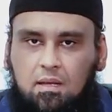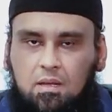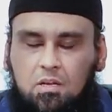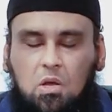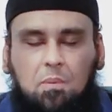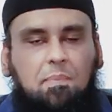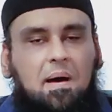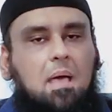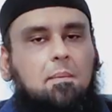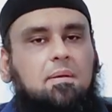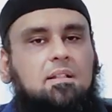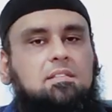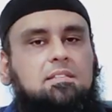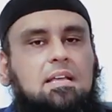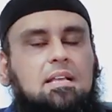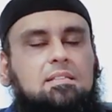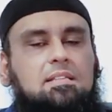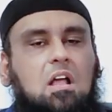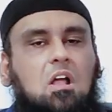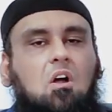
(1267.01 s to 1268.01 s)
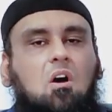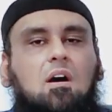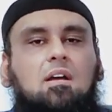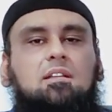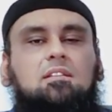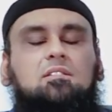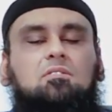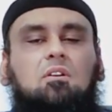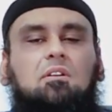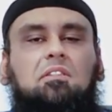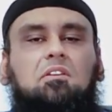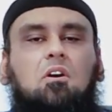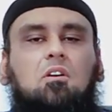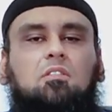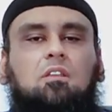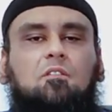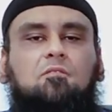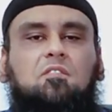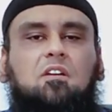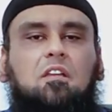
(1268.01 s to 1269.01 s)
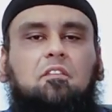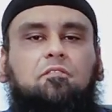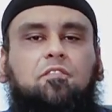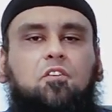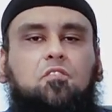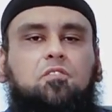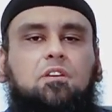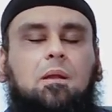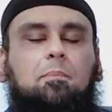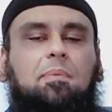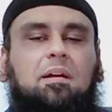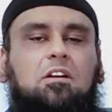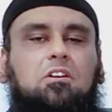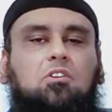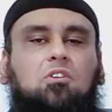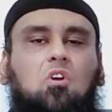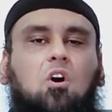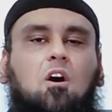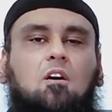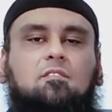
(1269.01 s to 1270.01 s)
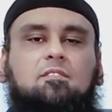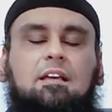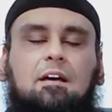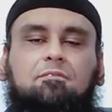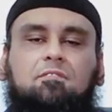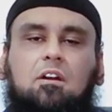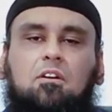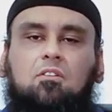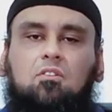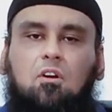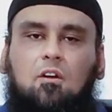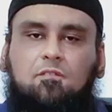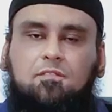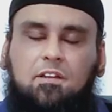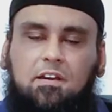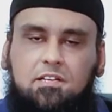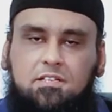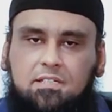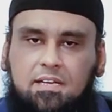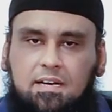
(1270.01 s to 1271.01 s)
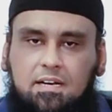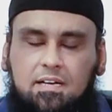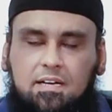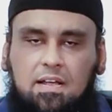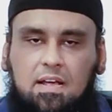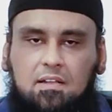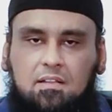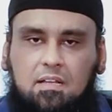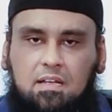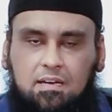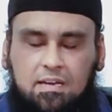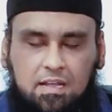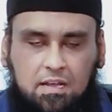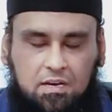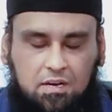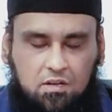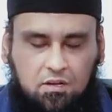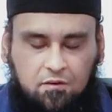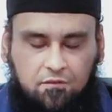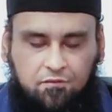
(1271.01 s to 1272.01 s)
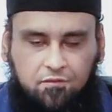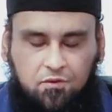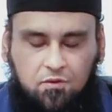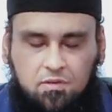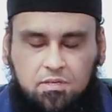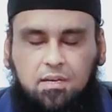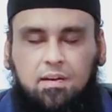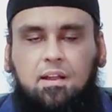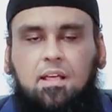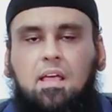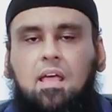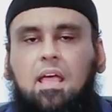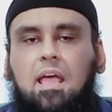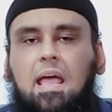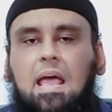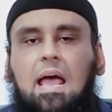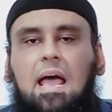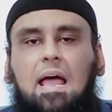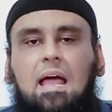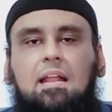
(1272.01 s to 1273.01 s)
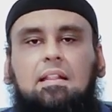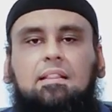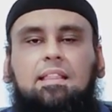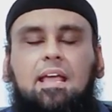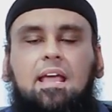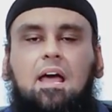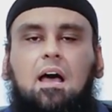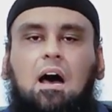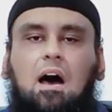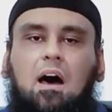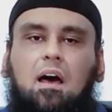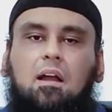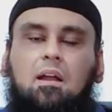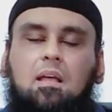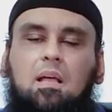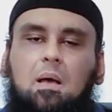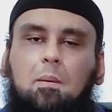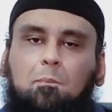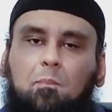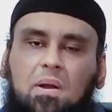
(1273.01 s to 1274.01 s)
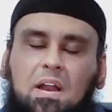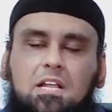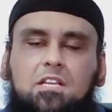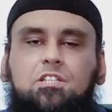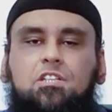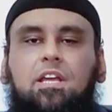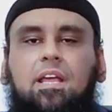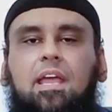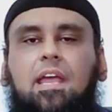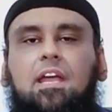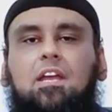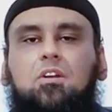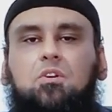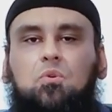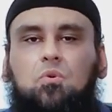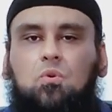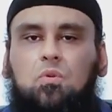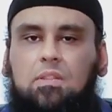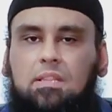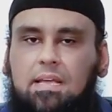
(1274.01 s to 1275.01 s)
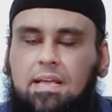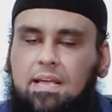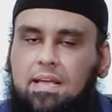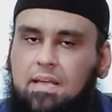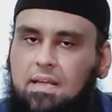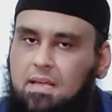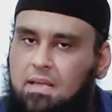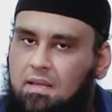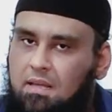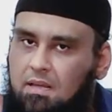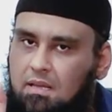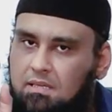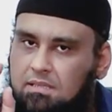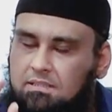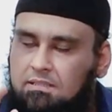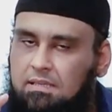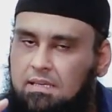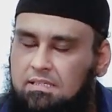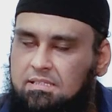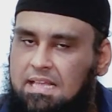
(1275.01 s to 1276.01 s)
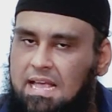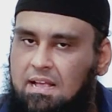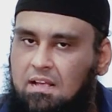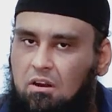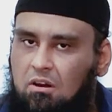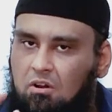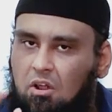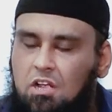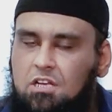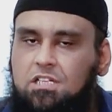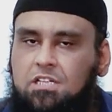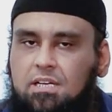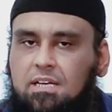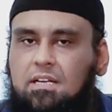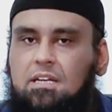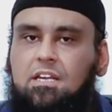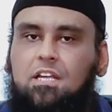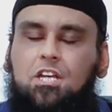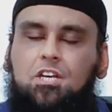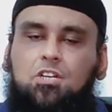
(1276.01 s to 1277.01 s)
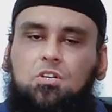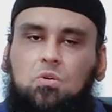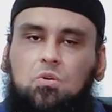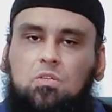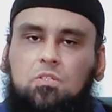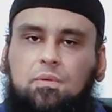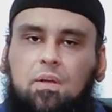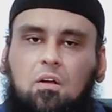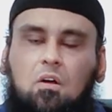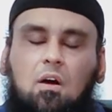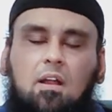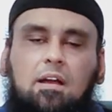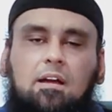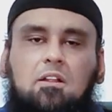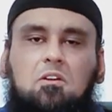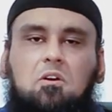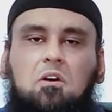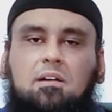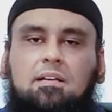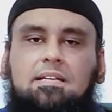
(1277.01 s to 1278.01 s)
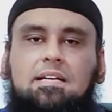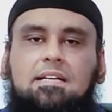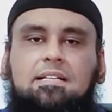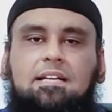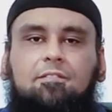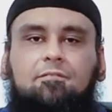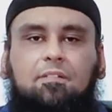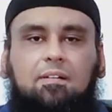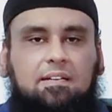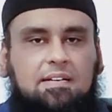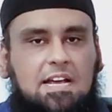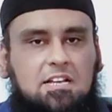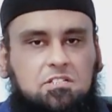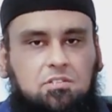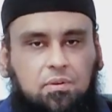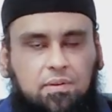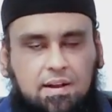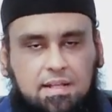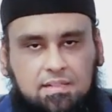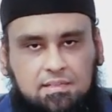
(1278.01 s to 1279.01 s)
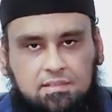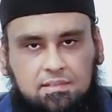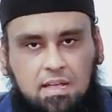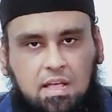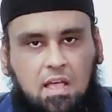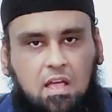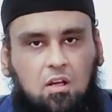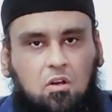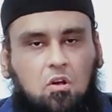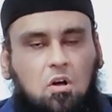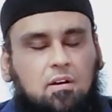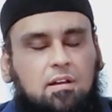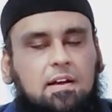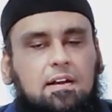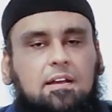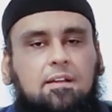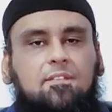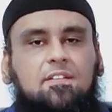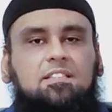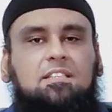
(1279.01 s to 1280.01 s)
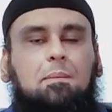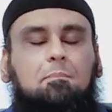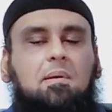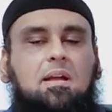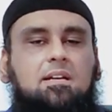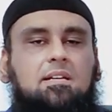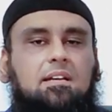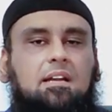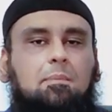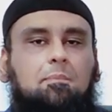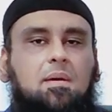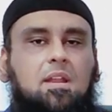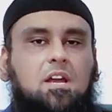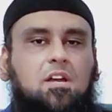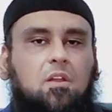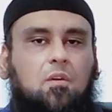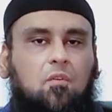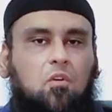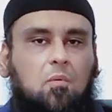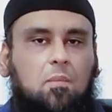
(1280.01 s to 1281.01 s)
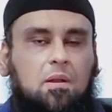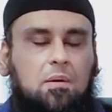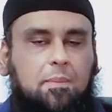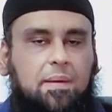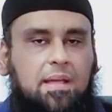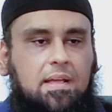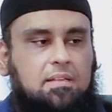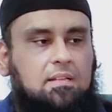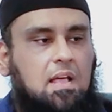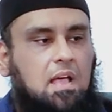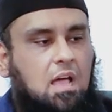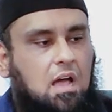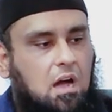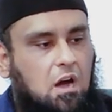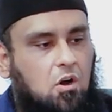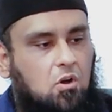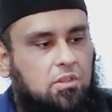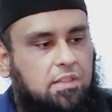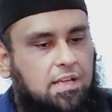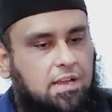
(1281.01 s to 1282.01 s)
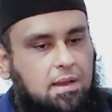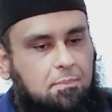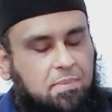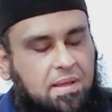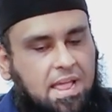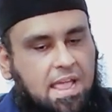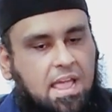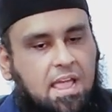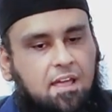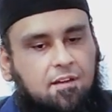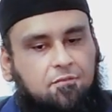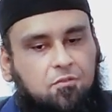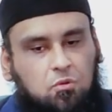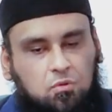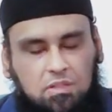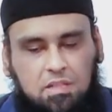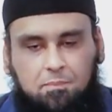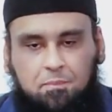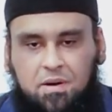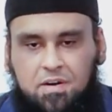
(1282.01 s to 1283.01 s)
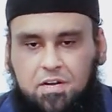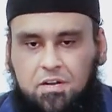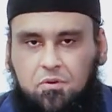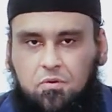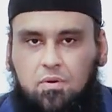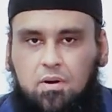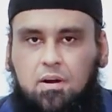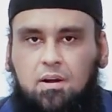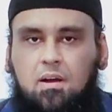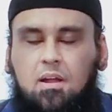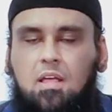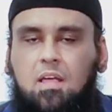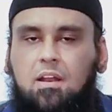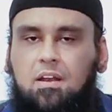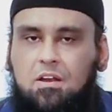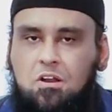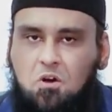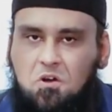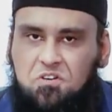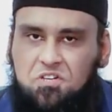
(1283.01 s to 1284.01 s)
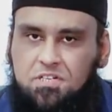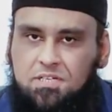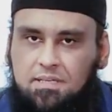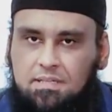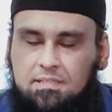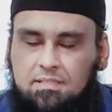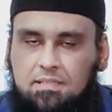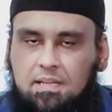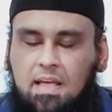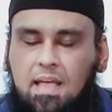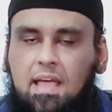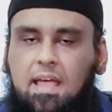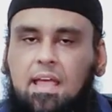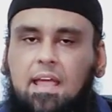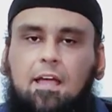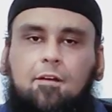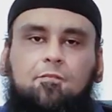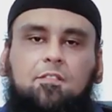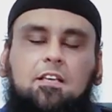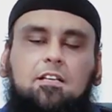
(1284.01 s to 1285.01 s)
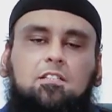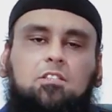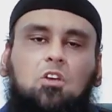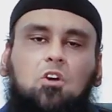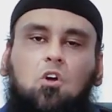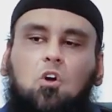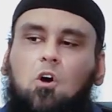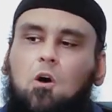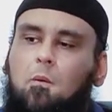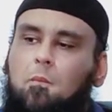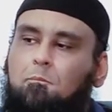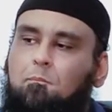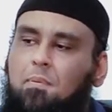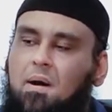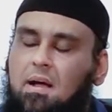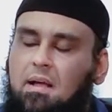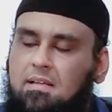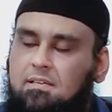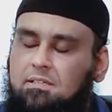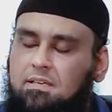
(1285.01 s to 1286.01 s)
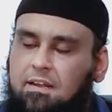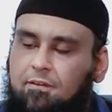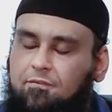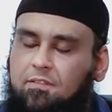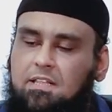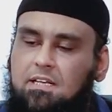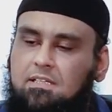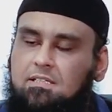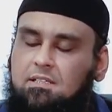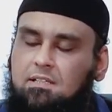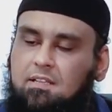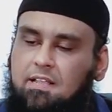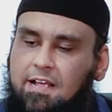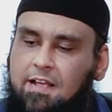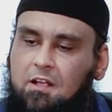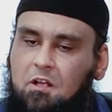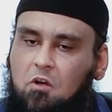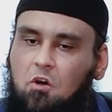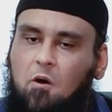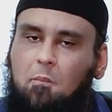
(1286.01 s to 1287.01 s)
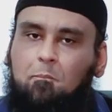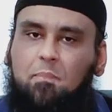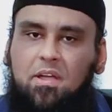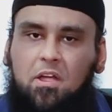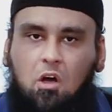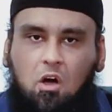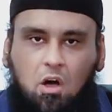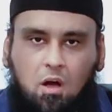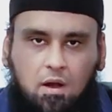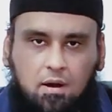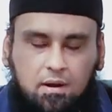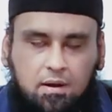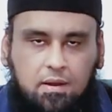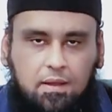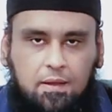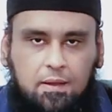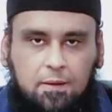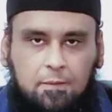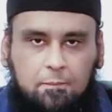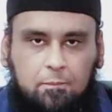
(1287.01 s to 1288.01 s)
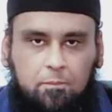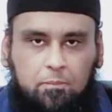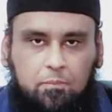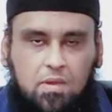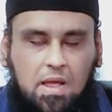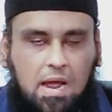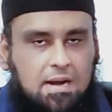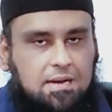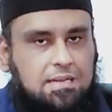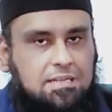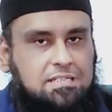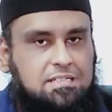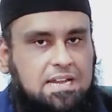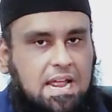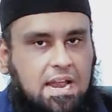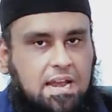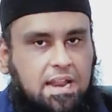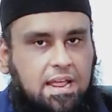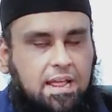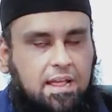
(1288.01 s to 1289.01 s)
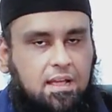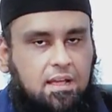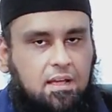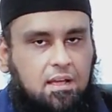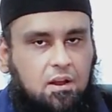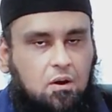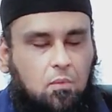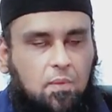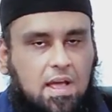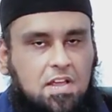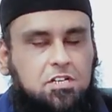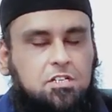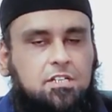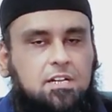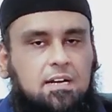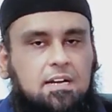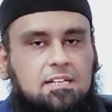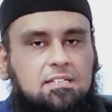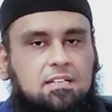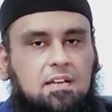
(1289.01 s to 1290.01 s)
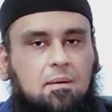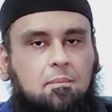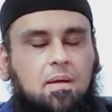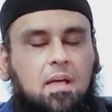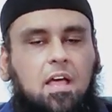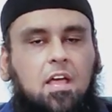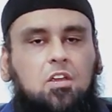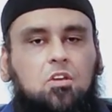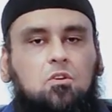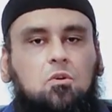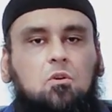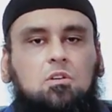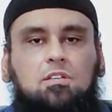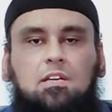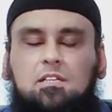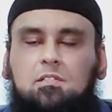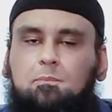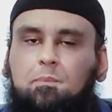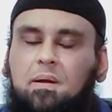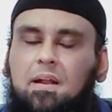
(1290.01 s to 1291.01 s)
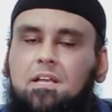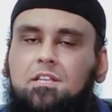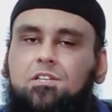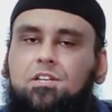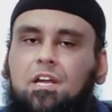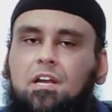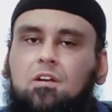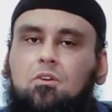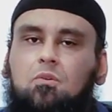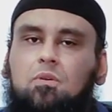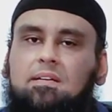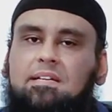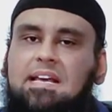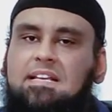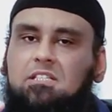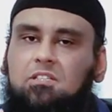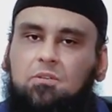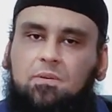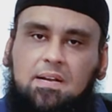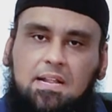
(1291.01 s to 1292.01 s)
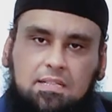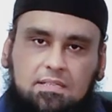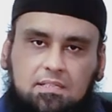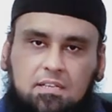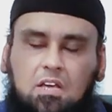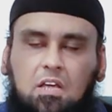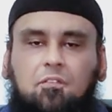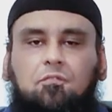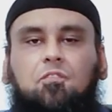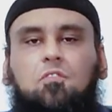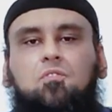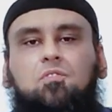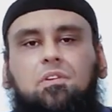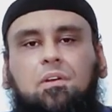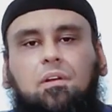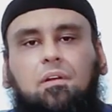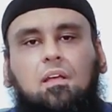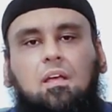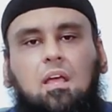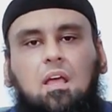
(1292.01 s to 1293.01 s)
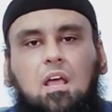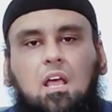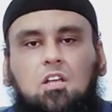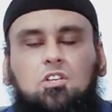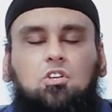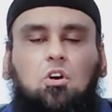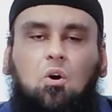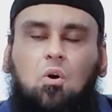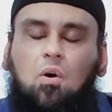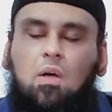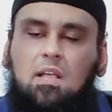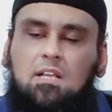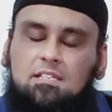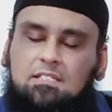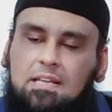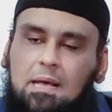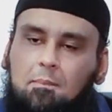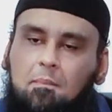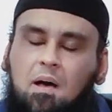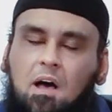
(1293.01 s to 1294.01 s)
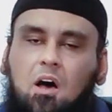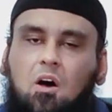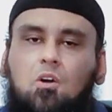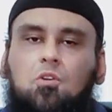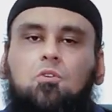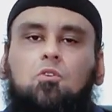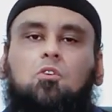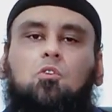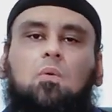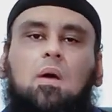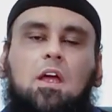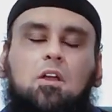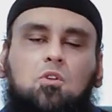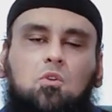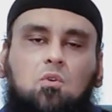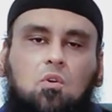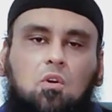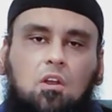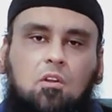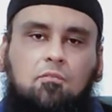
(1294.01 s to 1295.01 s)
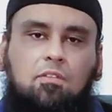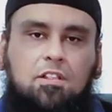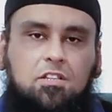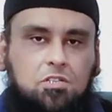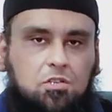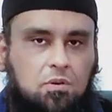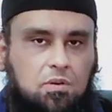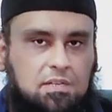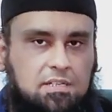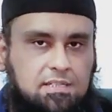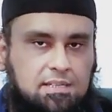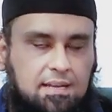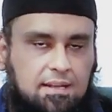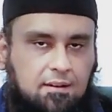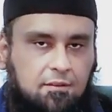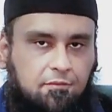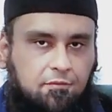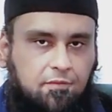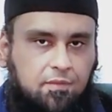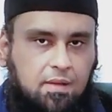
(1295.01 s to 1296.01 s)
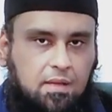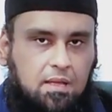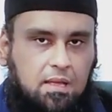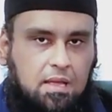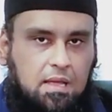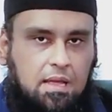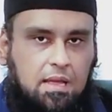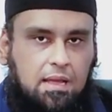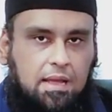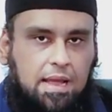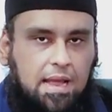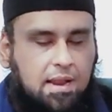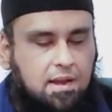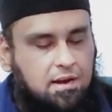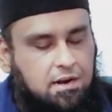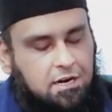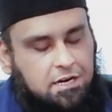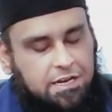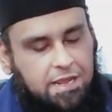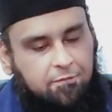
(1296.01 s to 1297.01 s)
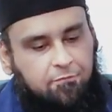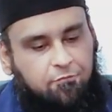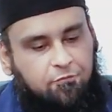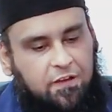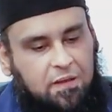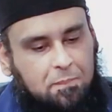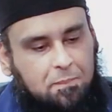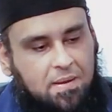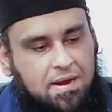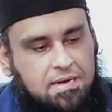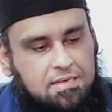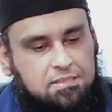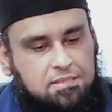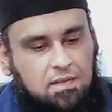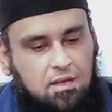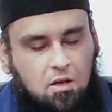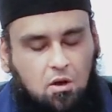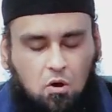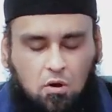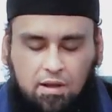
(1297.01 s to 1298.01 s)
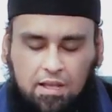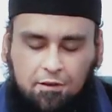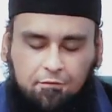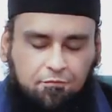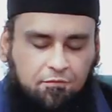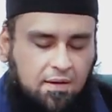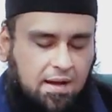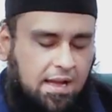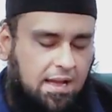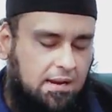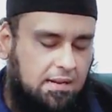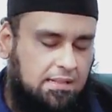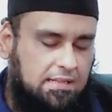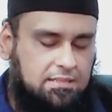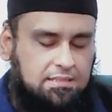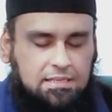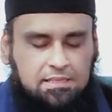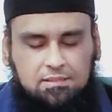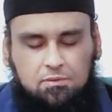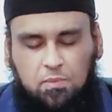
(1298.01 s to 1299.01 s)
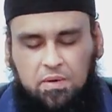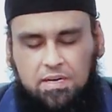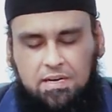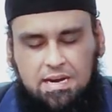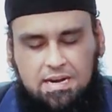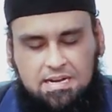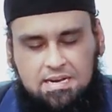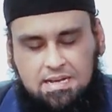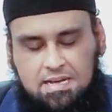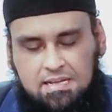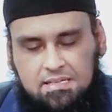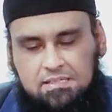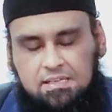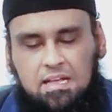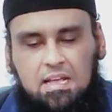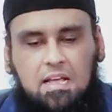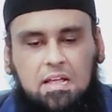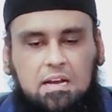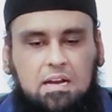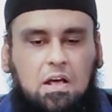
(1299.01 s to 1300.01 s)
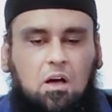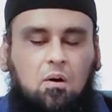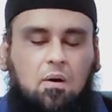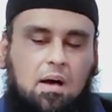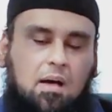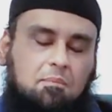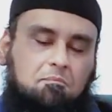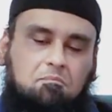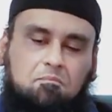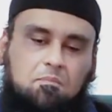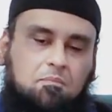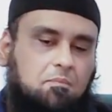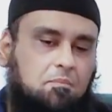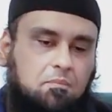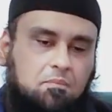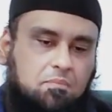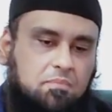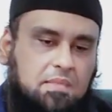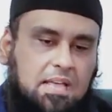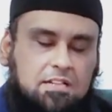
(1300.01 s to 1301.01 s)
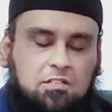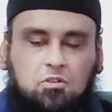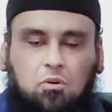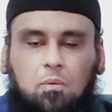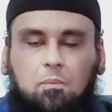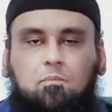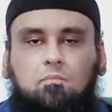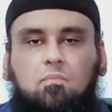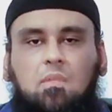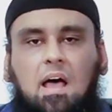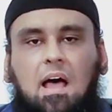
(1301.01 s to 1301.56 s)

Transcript: Your Bible says that God is not the author of confusion, but droves after droves of Christianity are getting in confusion. And they are plunging into the psychological issues, we call it cognitive dissonance. Cognitive is the mental ability of human beings, how they behave to the particular notions. If this thing go beyond understanding, rationalism, you just plunge into dissonance, confusion. So somehow you try to convince yourself, inner deep figments, okay, fine, this is what it is. Now, that's all.